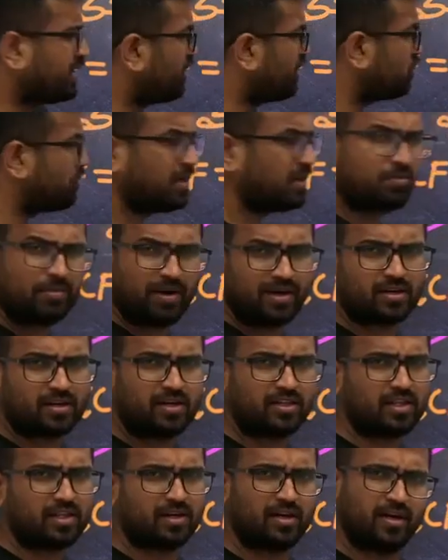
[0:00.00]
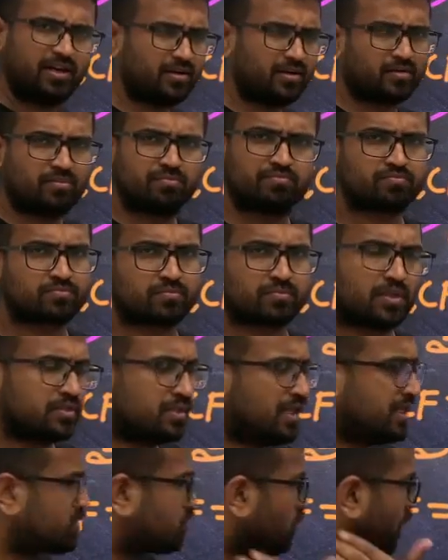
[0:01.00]
we need to multiply 33, right?
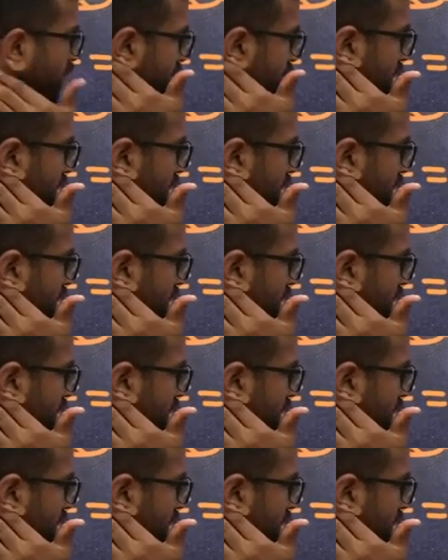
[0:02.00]
That's quite